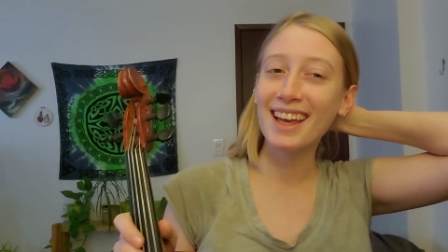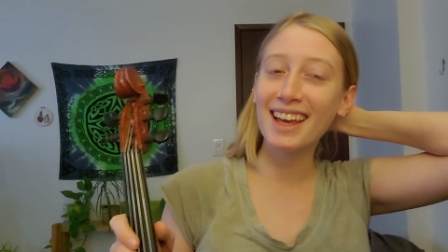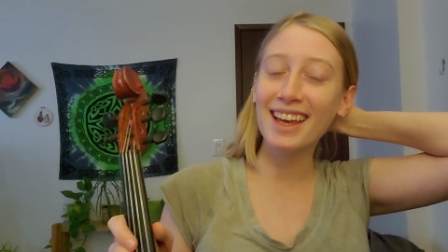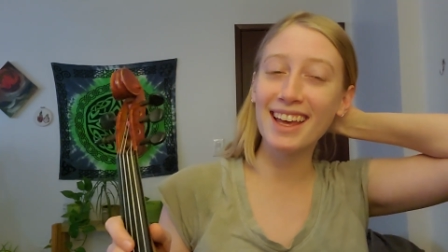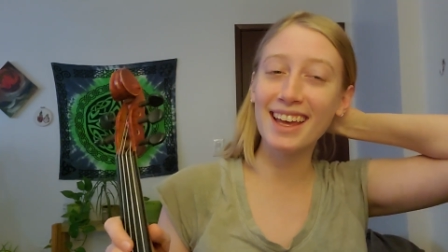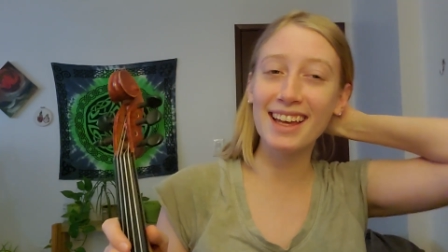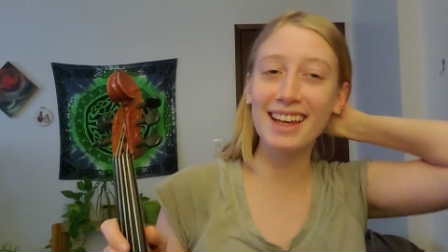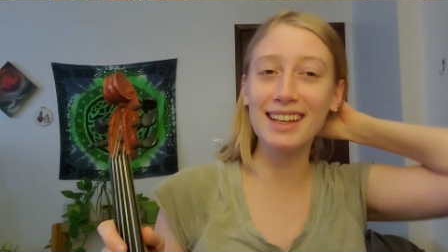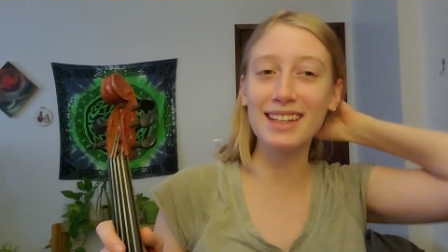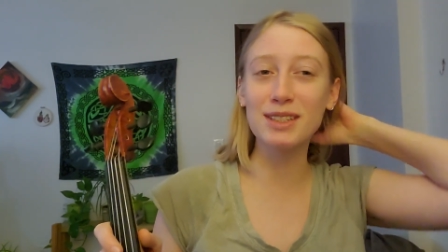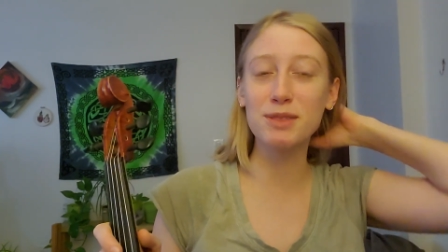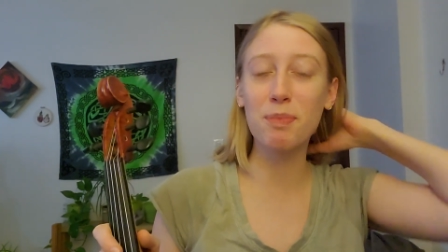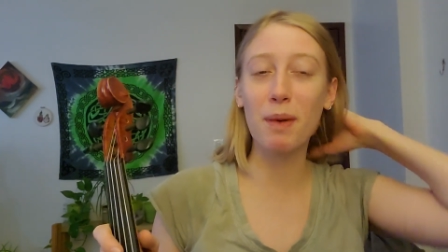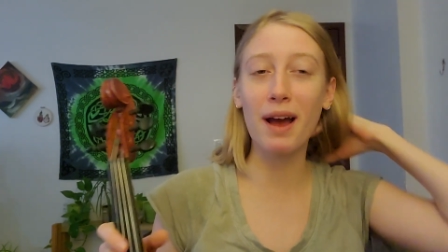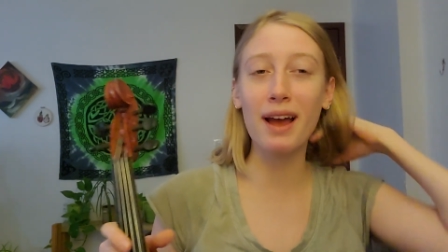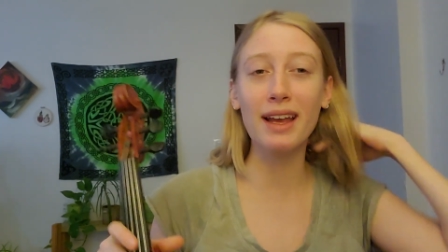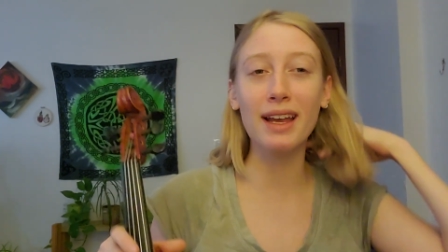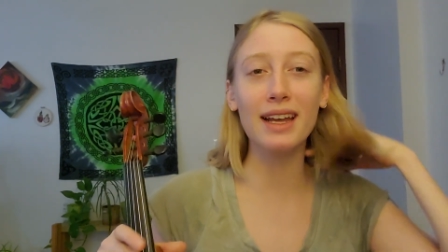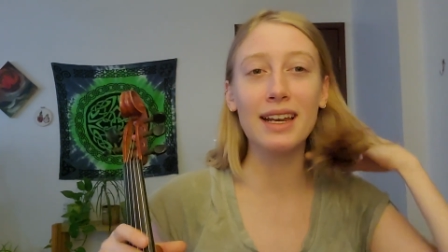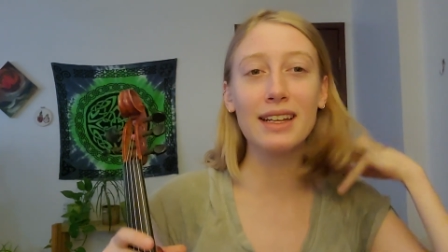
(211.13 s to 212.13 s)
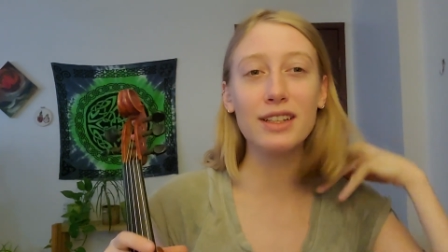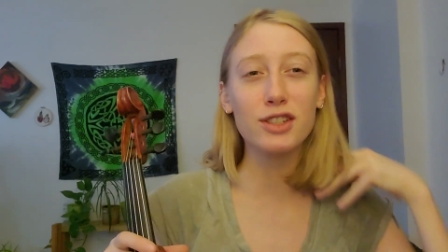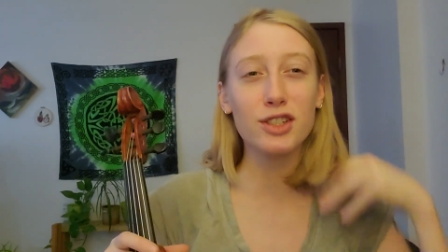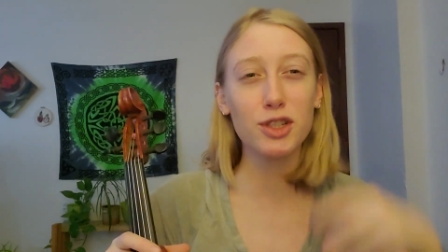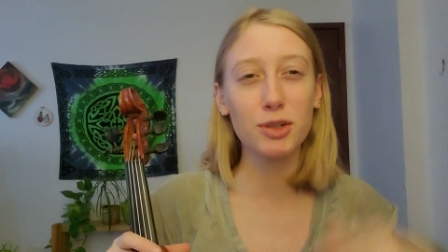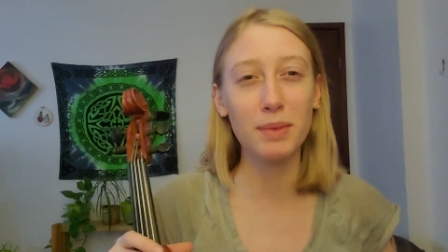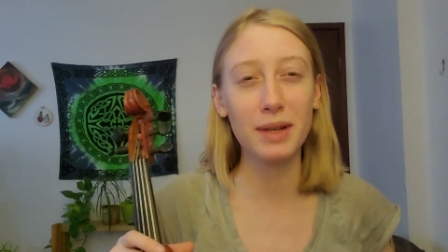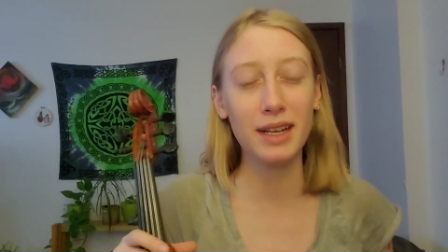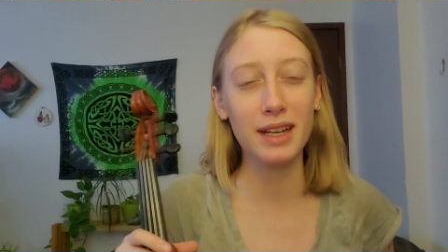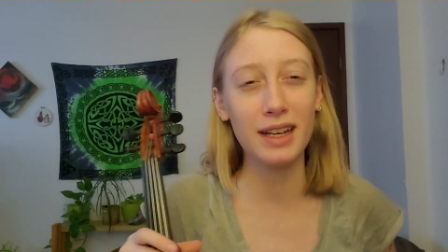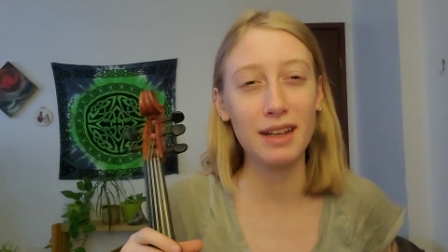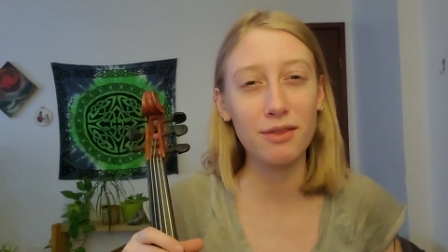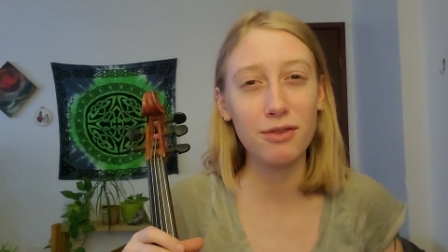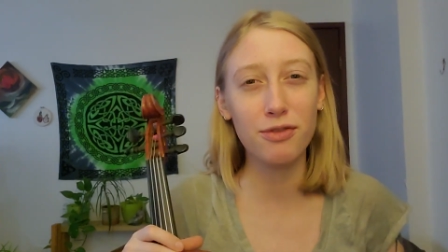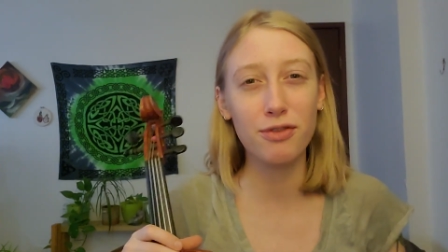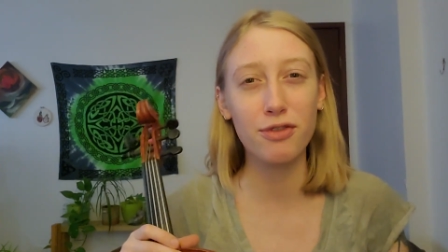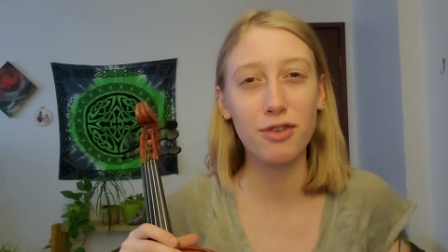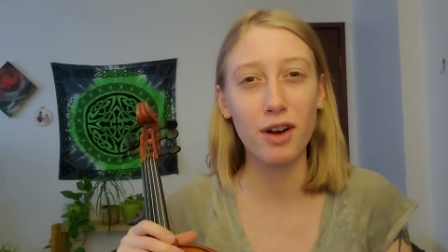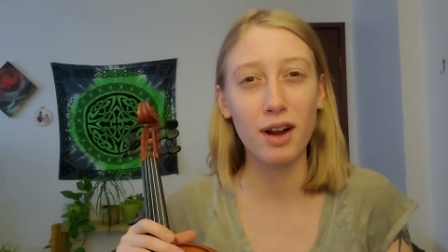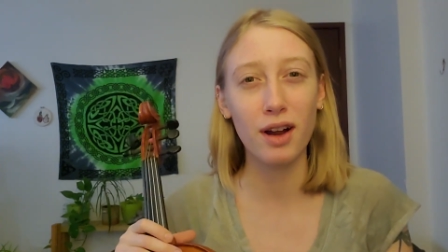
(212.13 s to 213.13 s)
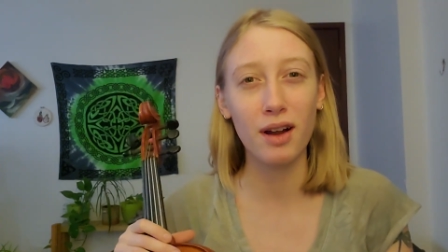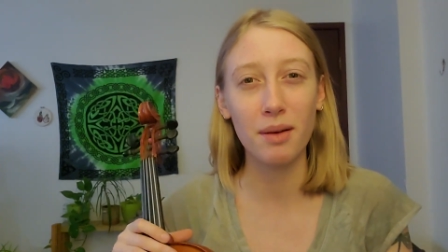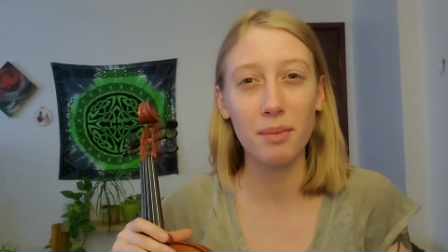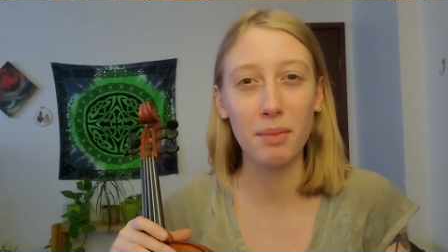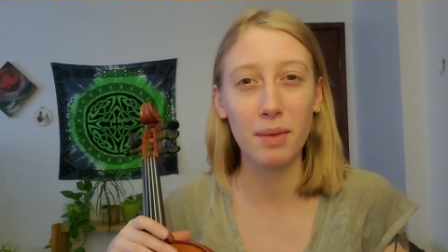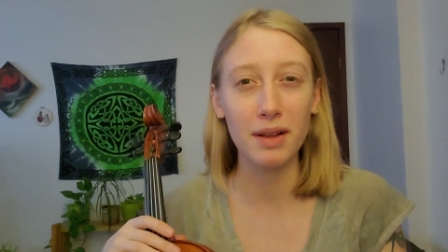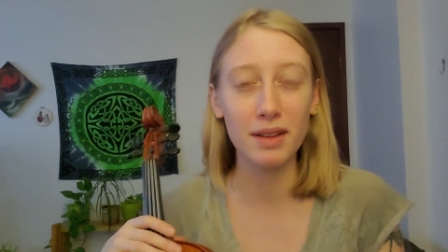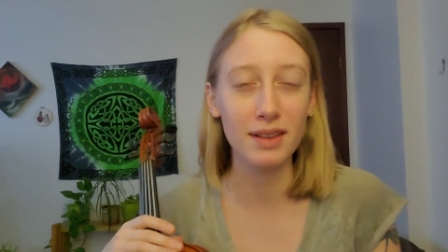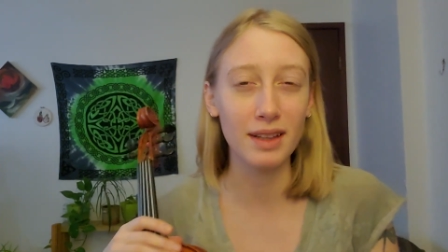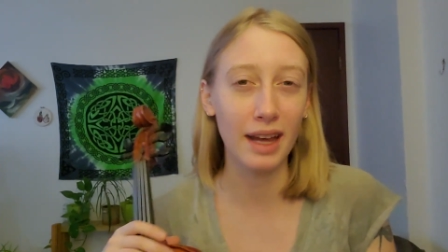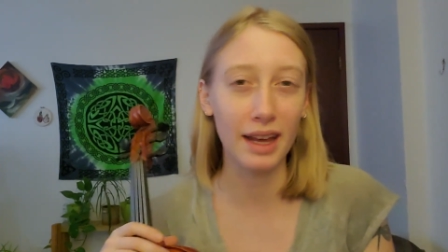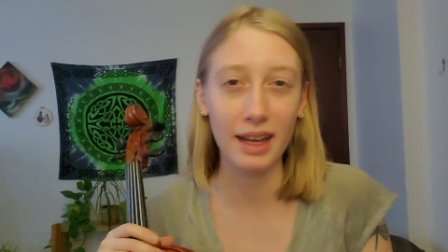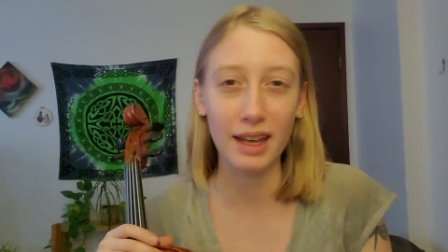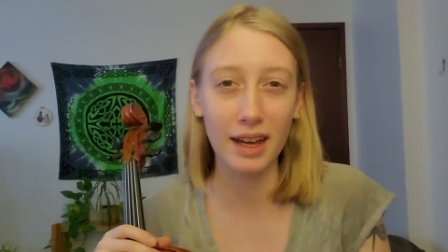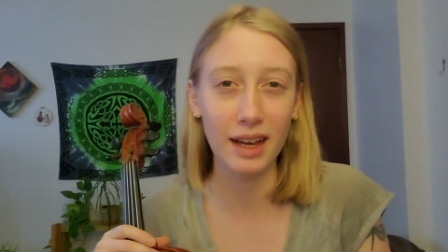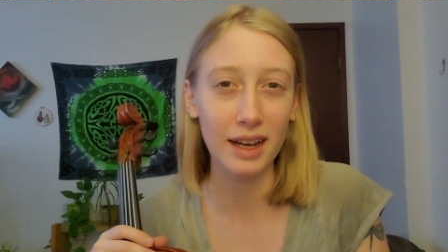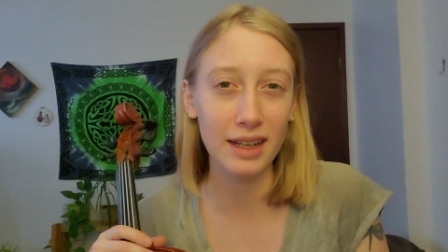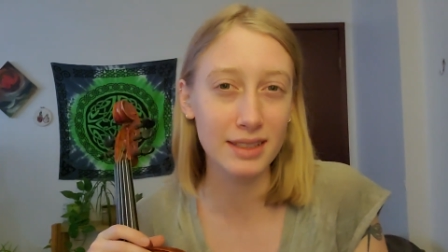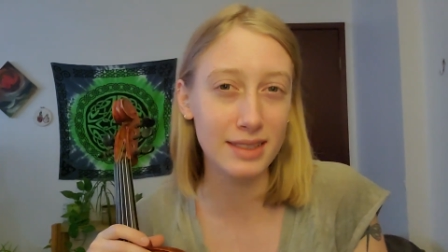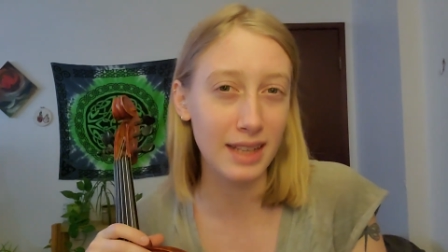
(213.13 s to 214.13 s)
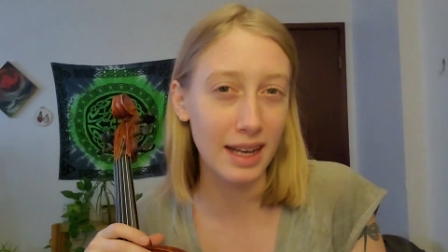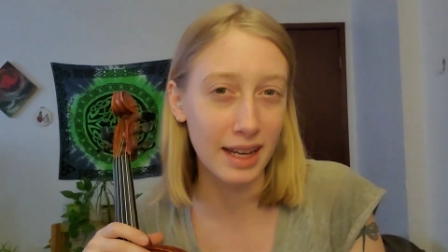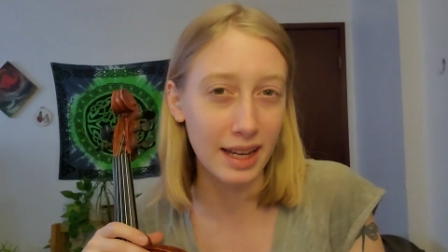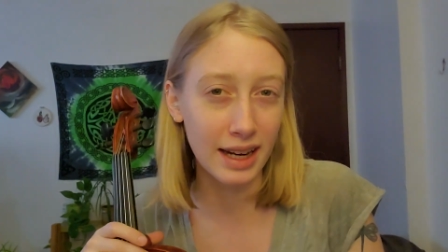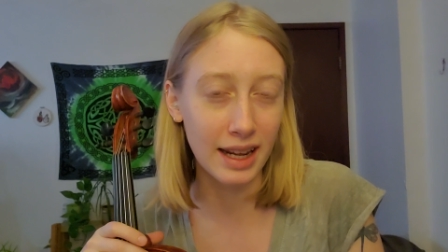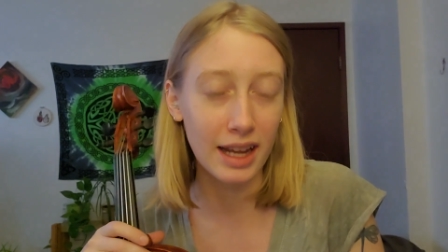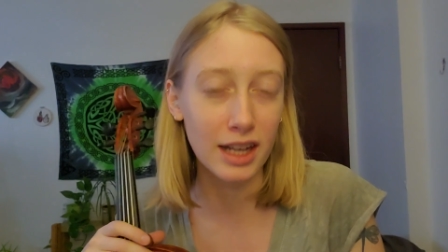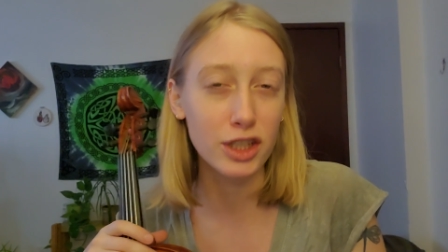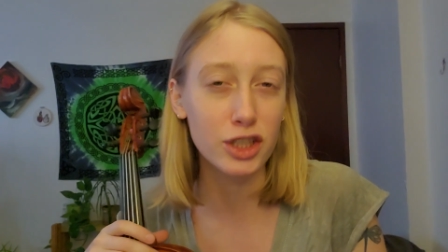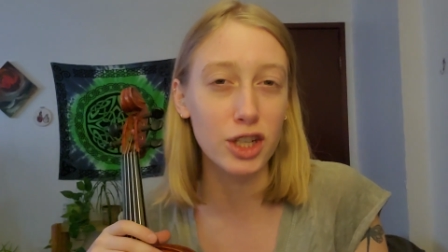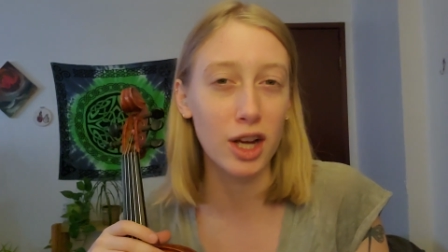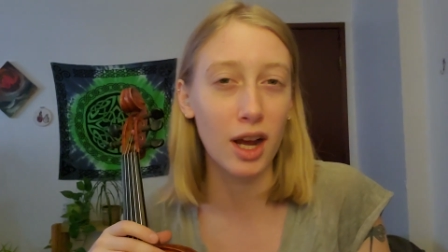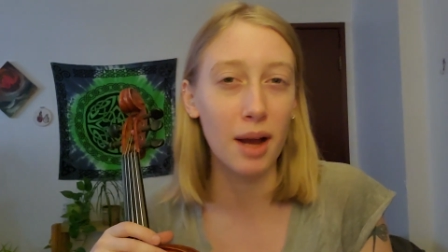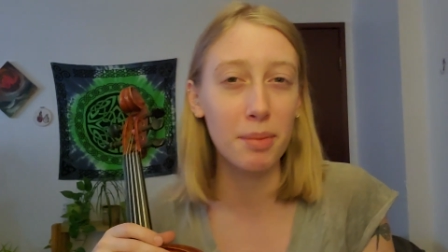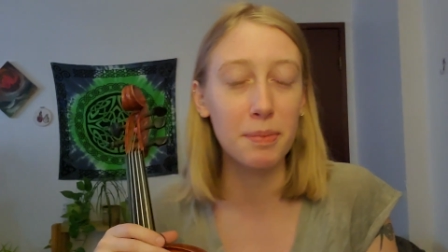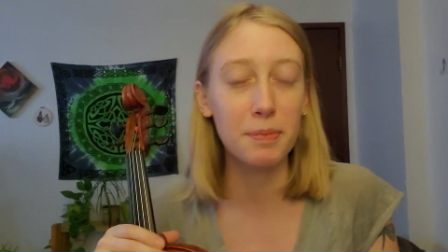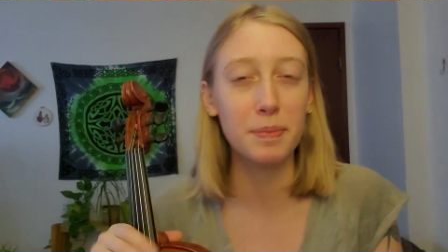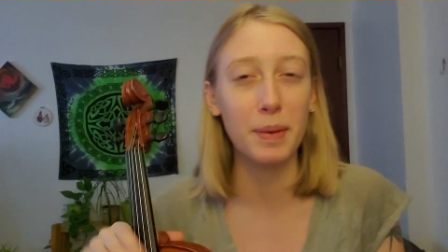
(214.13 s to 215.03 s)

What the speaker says: is buying an instrument from like a secondhand shop,